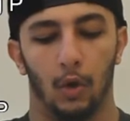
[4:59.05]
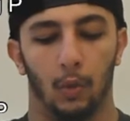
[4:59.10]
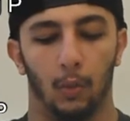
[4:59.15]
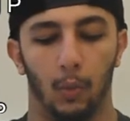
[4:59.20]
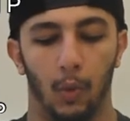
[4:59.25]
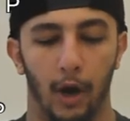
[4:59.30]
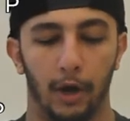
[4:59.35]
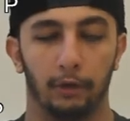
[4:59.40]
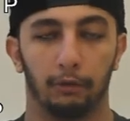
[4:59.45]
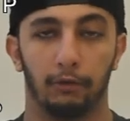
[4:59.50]

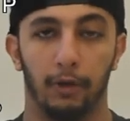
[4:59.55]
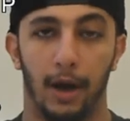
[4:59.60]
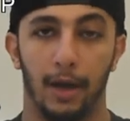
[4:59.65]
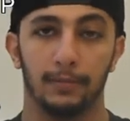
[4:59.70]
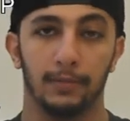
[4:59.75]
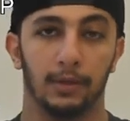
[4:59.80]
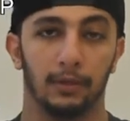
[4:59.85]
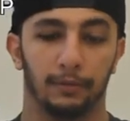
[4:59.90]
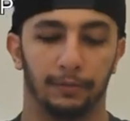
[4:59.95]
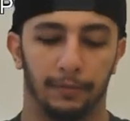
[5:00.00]
1
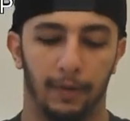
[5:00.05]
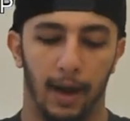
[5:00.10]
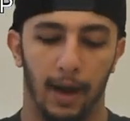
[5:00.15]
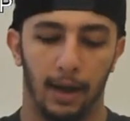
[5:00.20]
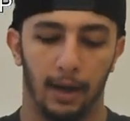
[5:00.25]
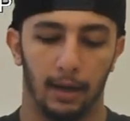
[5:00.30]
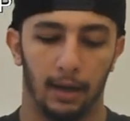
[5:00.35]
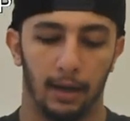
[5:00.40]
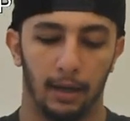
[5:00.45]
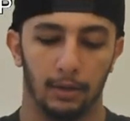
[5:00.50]
grams of
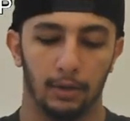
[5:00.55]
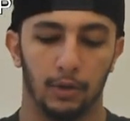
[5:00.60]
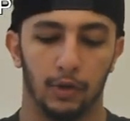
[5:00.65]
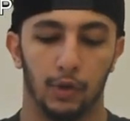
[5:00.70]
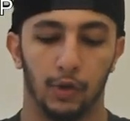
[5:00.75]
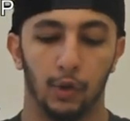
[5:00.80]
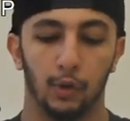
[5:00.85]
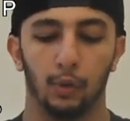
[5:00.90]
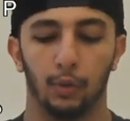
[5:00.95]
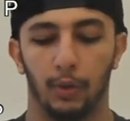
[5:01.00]
fat,
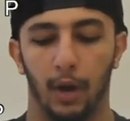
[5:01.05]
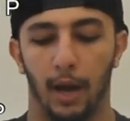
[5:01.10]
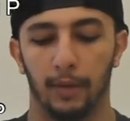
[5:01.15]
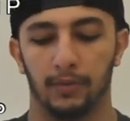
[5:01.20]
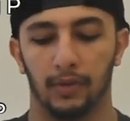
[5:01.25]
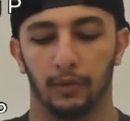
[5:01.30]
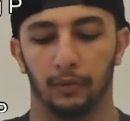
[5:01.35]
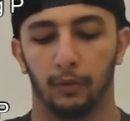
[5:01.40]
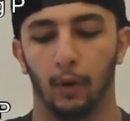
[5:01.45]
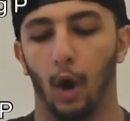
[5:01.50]
2
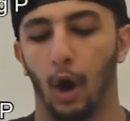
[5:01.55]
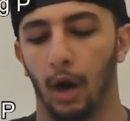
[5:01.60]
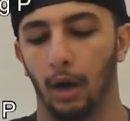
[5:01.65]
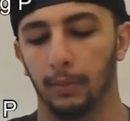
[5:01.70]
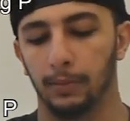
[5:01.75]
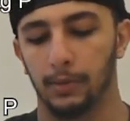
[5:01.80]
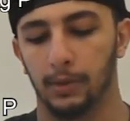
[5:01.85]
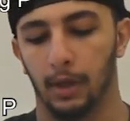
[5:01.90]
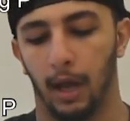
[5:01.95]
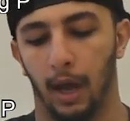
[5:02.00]
grams of
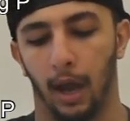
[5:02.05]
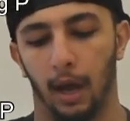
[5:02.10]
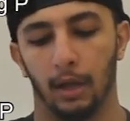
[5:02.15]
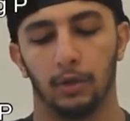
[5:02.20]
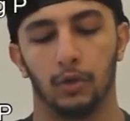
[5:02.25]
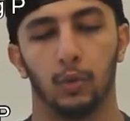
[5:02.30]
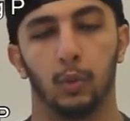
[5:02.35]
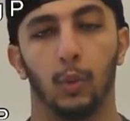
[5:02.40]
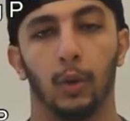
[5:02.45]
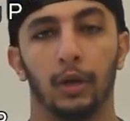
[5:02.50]
carbs,
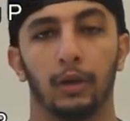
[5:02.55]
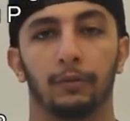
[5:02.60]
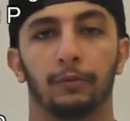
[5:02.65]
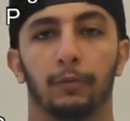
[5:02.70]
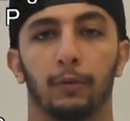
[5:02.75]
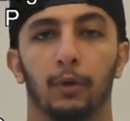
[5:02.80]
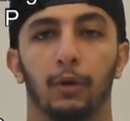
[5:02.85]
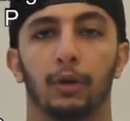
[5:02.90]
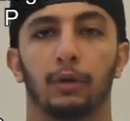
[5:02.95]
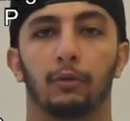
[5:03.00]
and
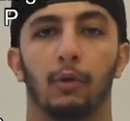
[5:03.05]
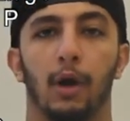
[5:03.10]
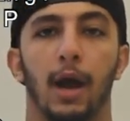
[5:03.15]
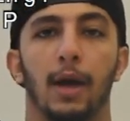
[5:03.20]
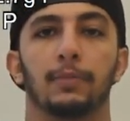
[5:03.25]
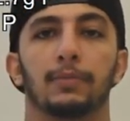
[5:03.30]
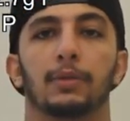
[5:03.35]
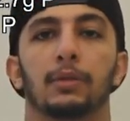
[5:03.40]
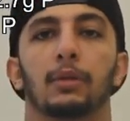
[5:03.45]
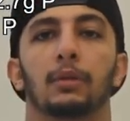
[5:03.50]
24
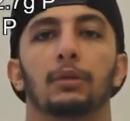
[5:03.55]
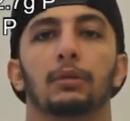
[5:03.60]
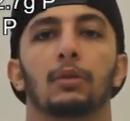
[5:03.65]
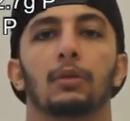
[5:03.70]
grams